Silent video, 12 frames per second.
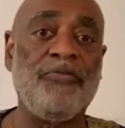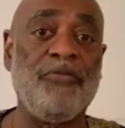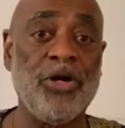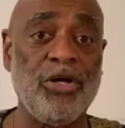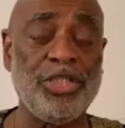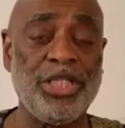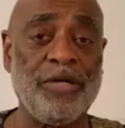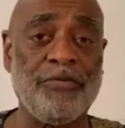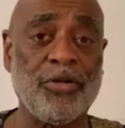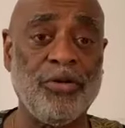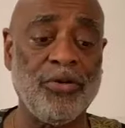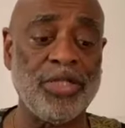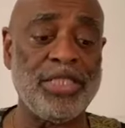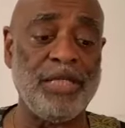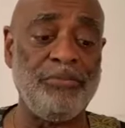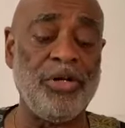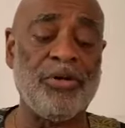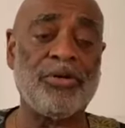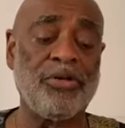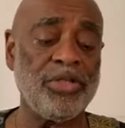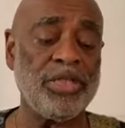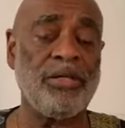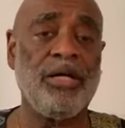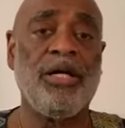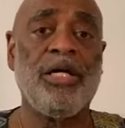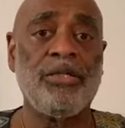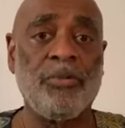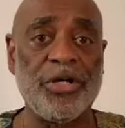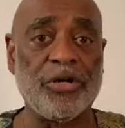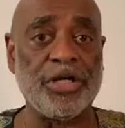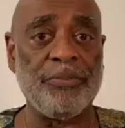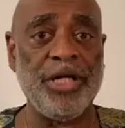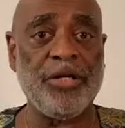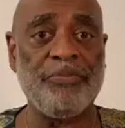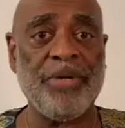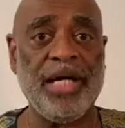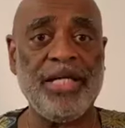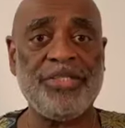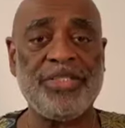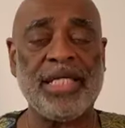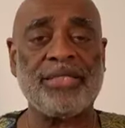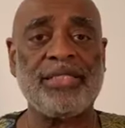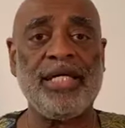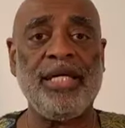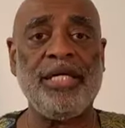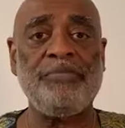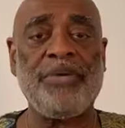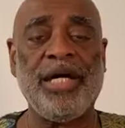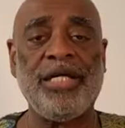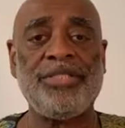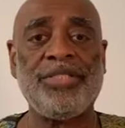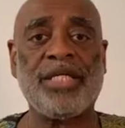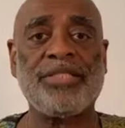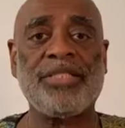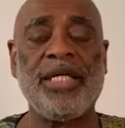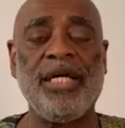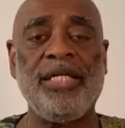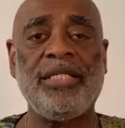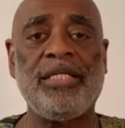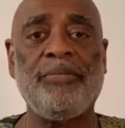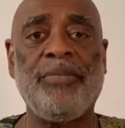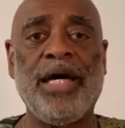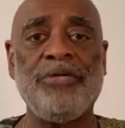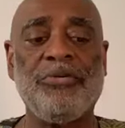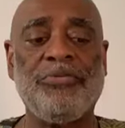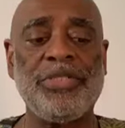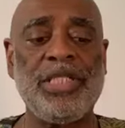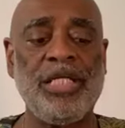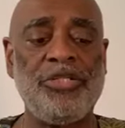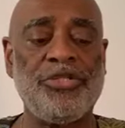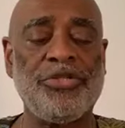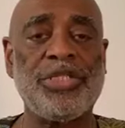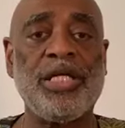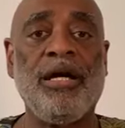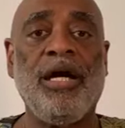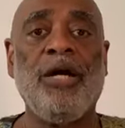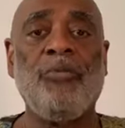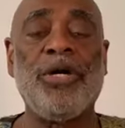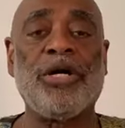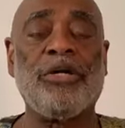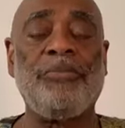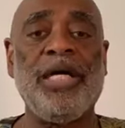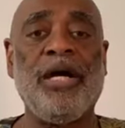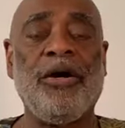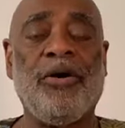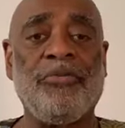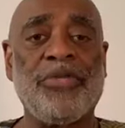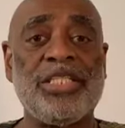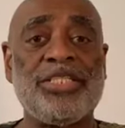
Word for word: version of A Course in Miracles. We're going to be on page 16 in the Manual for Teachers. We're going to be on the